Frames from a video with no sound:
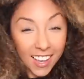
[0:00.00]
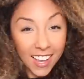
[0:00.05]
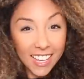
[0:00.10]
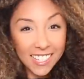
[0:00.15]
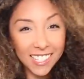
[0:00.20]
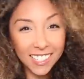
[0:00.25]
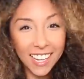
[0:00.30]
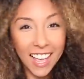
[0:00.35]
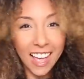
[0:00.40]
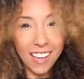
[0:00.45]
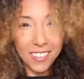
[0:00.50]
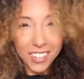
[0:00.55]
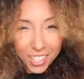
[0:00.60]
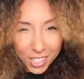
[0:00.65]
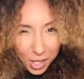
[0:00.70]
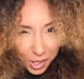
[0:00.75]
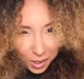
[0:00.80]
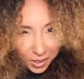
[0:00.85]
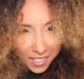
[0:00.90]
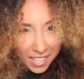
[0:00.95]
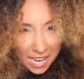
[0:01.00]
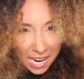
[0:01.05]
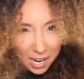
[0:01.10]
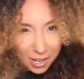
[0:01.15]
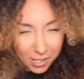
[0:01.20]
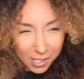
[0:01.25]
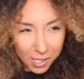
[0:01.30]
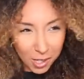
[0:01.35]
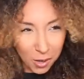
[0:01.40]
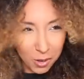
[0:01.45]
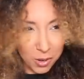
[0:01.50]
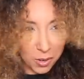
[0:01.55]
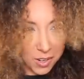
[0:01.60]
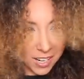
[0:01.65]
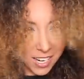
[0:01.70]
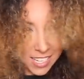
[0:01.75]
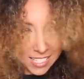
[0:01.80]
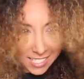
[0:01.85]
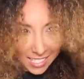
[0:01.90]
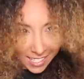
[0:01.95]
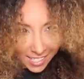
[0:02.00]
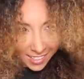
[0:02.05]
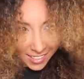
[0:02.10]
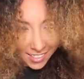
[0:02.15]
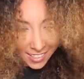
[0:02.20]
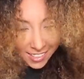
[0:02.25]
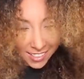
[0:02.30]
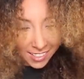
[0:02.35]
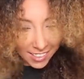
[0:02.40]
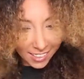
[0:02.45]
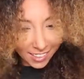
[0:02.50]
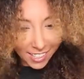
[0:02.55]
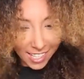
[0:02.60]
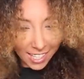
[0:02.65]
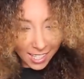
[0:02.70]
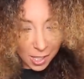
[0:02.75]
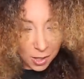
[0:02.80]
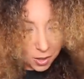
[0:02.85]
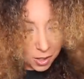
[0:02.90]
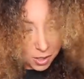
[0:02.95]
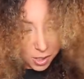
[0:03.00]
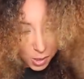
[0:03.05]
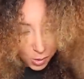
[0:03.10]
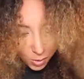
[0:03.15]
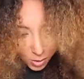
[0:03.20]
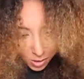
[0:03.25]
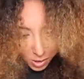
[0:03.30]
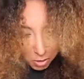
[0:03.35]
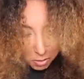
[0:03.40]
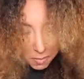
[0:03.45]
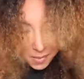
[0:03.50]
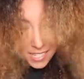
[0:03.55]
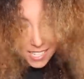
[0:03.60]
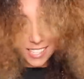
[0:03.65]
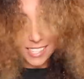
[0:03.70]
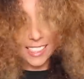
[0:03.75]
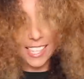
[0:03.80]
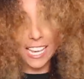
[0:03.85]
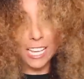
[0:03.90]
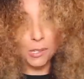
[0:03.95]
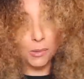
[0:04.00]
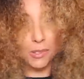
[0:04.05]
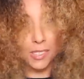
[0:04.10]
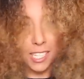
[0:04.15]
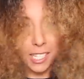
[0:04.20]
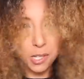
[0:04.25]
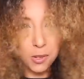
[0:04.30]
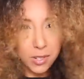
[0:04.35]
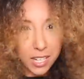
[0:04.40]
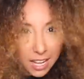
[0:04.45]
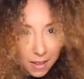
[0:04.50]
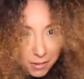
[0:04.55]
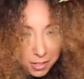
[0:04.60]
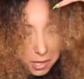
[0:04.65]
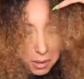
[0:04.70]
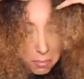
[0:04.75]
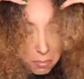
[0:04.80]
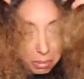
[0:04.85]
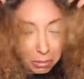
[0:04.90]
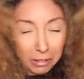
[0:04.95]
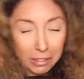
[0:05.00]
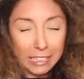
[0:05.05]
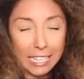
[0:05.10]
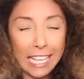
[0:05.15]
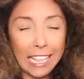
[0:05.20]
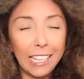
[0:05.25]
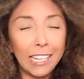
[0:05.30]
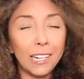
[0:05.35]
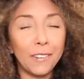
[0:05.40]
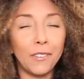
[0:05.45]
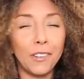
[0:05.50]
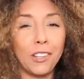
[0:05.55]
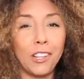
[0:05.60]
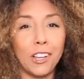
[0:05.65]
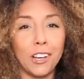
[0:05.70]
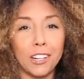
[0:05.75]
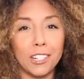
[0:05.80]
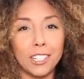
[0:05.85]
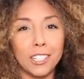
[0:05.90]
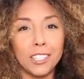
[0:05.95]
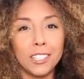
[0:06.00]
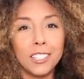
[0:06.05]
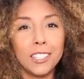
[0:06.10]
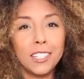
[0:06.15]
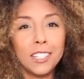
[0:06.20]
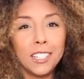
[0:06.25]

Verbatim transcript: Isn't having curly hair so crazy. Like, you could do so many things with it. You could have a completely different look